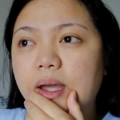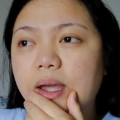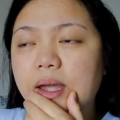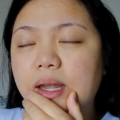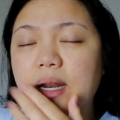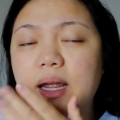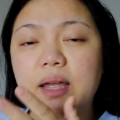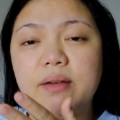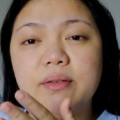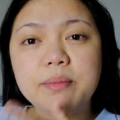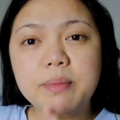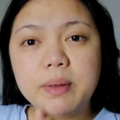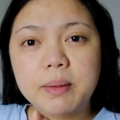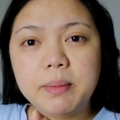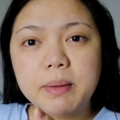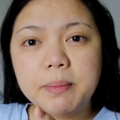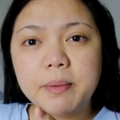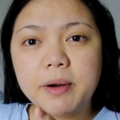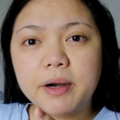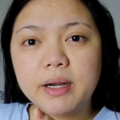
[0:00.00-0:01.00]
and I have a
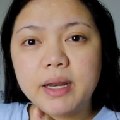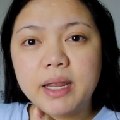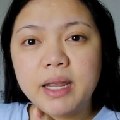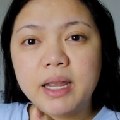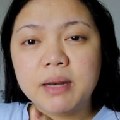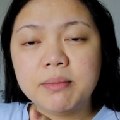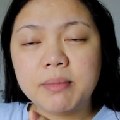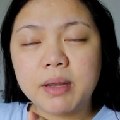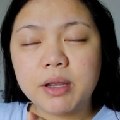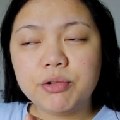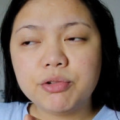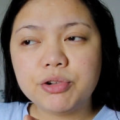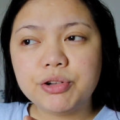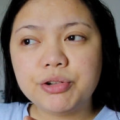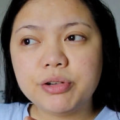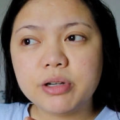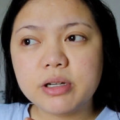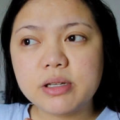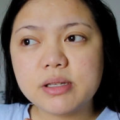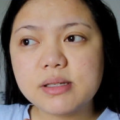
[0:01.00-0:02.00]
baby party in my
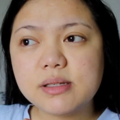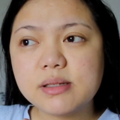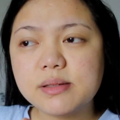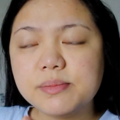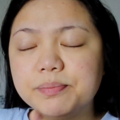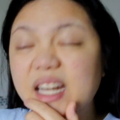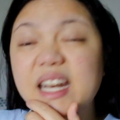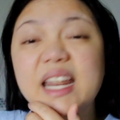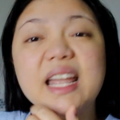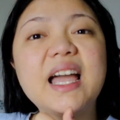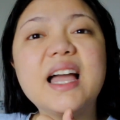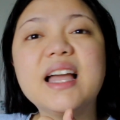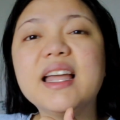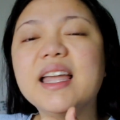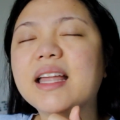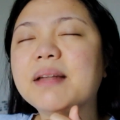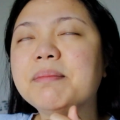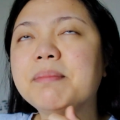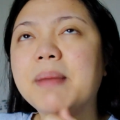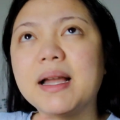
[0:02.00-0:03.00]
uterus and I can't
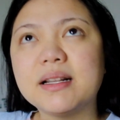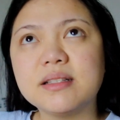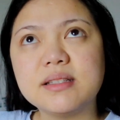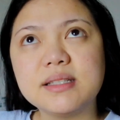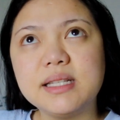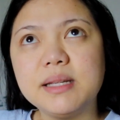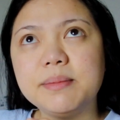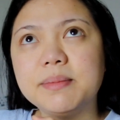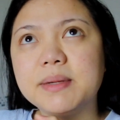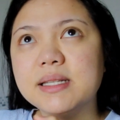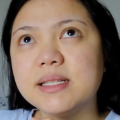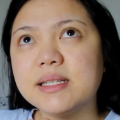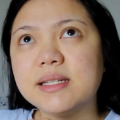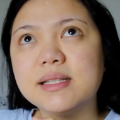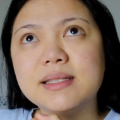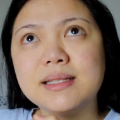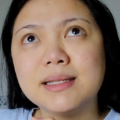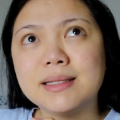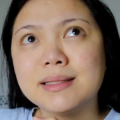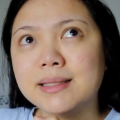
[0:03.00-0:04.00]
get back to sleep until
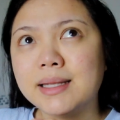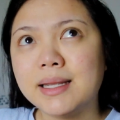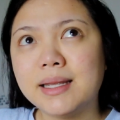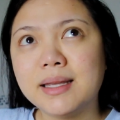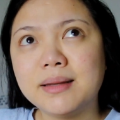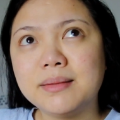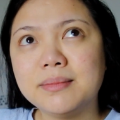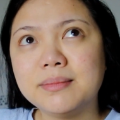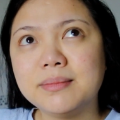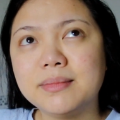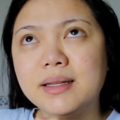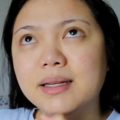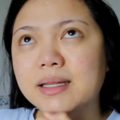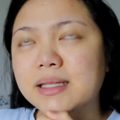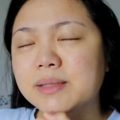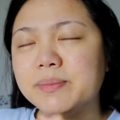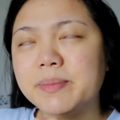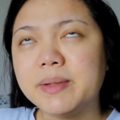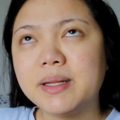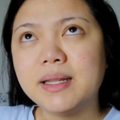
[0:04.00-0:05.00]
6 a.m. and
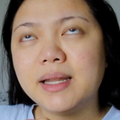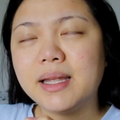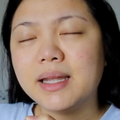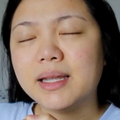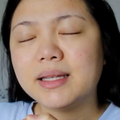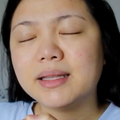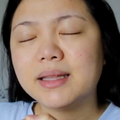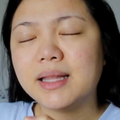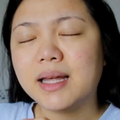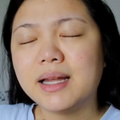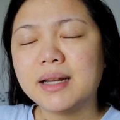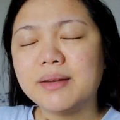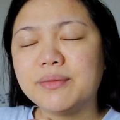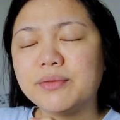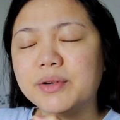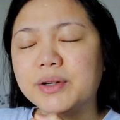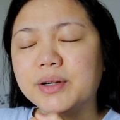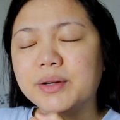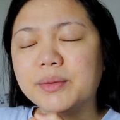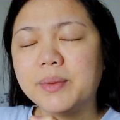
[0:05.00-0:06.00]
it's been like that
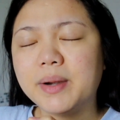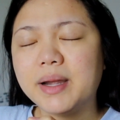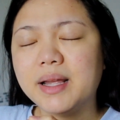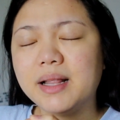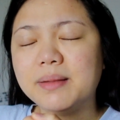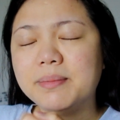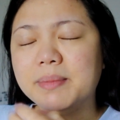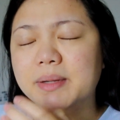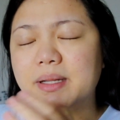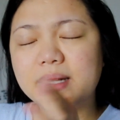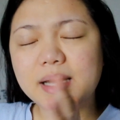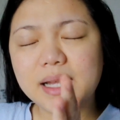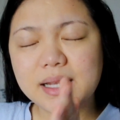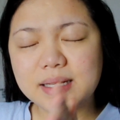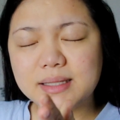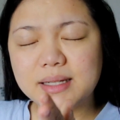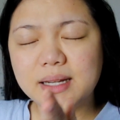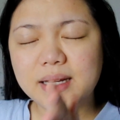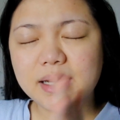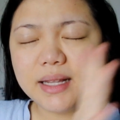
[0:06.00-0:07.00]
for a while, but
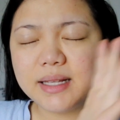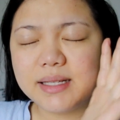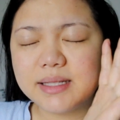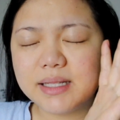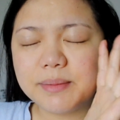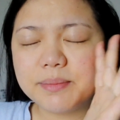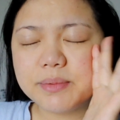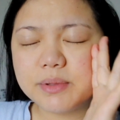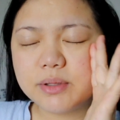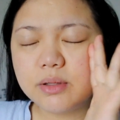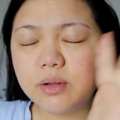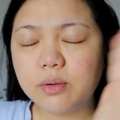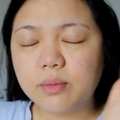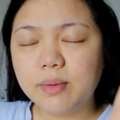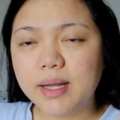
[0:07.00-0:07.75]
last night I slept so